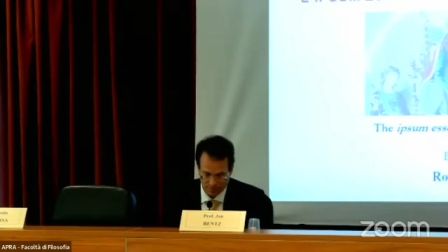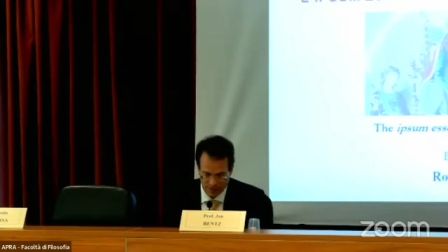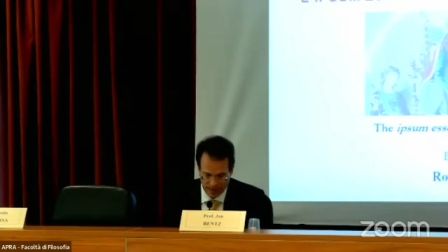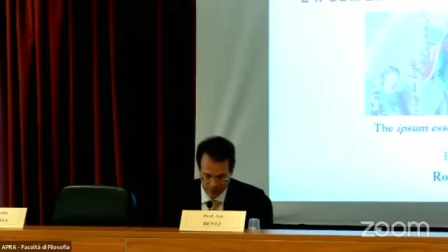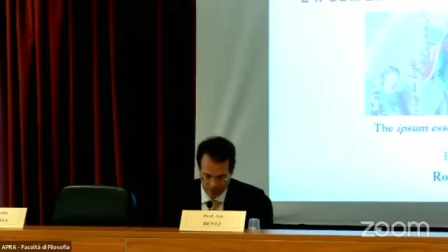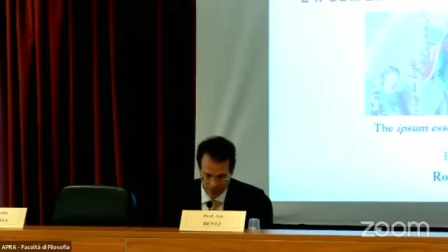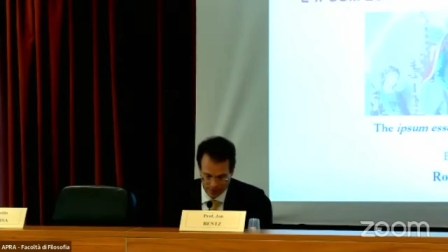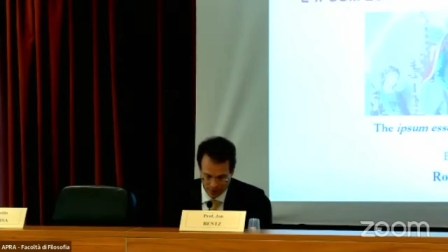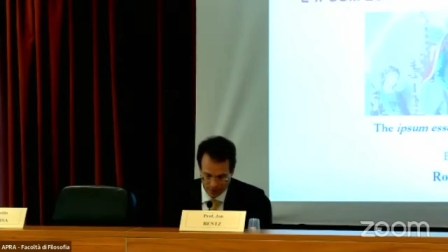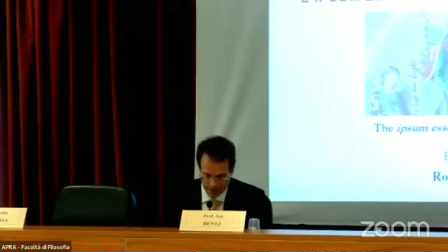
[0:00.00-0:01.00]
being
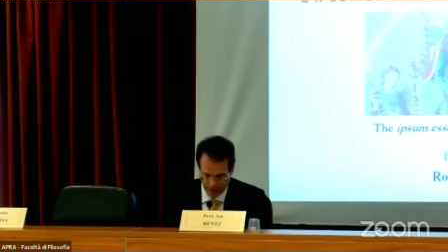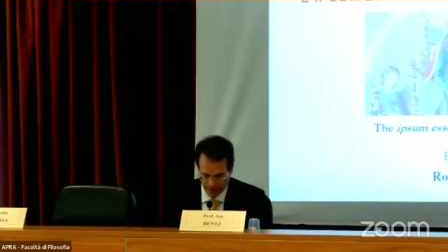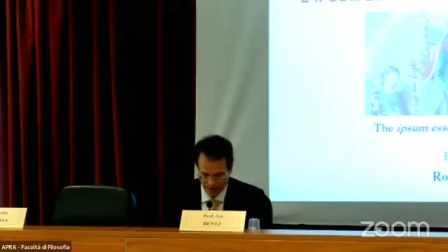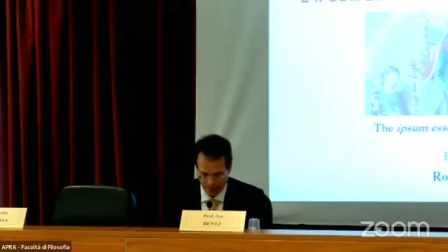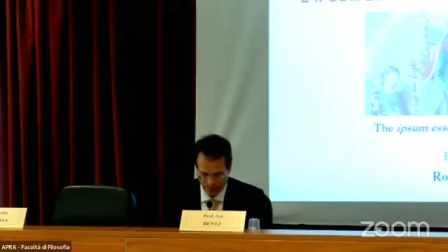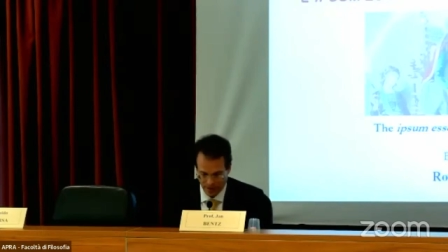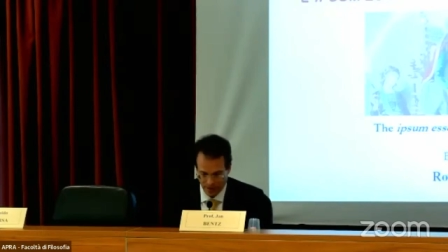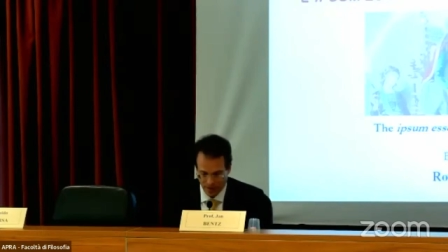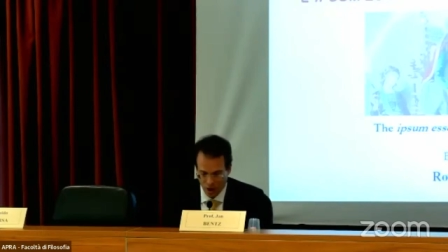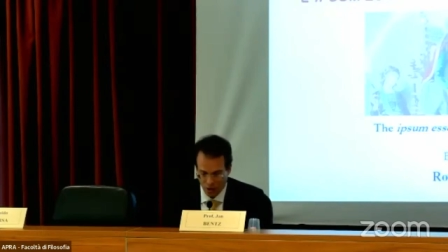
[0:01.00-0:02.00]
with lowercase
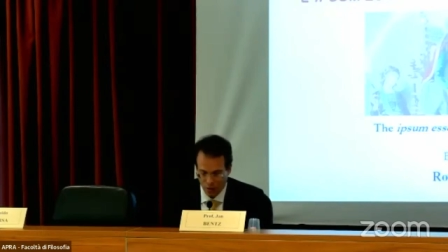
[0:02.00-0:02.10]
b,